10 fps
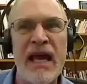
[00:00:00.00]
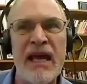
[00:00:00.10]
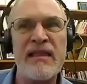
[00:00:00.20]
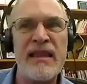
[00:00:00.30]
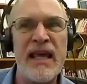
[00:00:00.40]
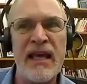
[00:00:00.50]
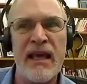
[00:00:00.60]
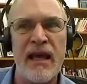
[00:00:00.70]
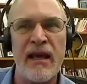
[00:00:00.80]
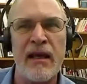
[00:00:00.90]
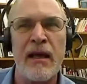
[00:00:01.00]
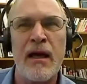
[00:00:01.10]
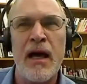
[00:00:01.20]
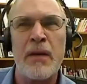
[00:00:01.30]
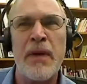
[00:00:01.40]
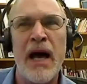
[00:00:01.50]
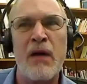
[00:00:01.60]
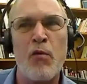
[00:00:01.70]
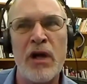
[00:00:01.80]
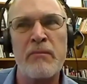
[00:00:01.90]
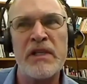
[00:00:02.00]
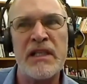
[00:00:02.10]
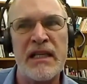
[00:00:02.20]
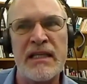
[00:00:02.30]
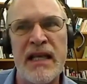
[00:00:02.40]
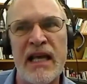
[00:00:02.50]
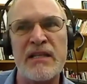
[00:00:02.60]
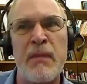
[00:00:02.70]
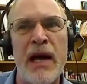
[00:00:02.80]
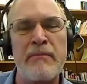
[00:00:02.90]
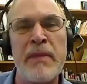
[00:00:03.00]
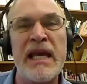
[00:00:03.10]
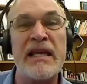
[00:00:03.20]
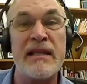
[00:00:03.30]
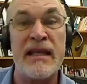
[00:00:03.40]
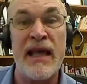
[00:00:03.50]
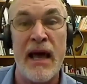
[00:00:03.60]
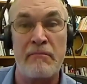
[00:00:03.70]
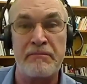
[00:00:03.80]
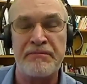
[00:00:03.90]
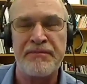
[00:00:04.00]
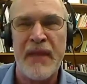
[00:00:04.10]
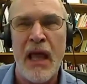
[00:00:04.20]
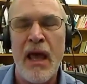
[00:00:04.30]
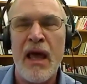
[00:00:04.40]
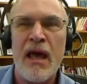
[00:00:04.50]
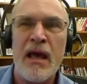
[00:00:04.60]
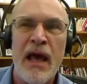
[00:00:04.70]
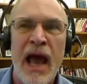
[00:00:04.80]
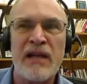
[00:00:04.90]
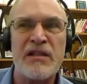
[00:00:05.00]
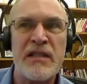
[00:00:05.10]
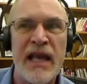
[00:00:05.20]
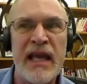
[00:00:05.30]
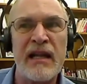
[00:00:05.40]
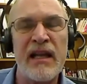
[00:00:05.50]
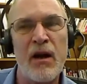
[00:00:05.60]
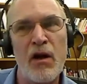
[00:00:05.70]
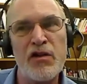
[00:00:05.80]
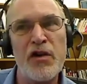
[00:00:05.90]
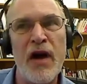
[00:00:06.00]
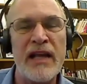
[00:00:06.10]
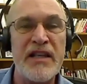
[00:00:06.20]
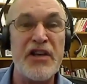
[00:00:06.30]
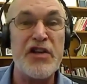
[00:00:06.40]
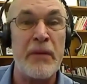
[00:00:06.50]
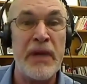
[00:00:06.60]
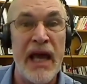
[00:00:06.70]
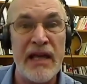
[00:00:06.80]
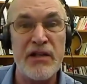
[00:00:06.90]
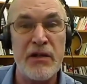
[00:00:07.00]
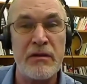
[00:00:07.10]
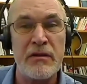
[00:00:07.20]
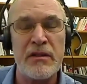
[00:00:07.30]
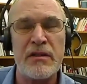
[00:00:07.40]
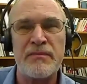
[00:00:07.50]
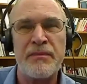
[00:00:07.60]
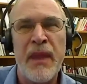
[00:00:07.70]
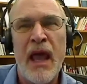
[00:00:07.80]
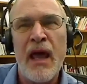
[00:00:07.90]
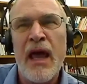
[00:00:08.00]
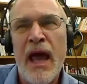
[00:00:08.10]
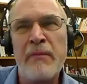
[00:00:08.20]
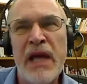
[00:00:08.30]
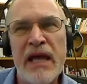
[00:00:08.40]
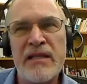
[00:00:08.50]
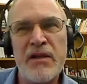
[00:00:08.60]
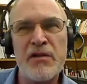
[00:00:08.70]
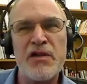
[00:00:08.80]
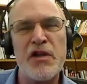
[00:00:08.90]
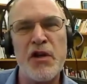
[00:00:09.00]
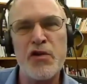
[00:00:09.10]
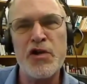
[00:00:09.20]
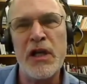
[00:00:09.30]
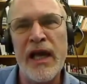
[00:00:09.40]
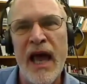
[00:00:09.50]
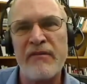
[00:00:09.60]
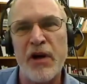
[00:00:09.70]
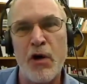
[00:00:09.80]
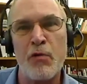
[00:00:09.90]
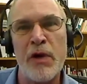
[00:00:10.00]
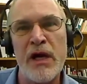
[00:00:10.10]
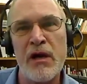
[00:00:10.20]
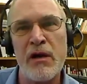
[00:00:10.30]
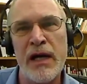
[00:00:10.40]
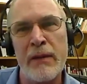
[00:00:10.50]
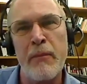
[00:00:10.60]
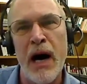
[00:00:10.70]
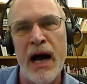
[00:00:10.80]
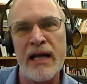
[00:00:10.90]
thinking about what success might mean to them. As they get a little older, I teach MBA students. MBA students usually have a career in mind,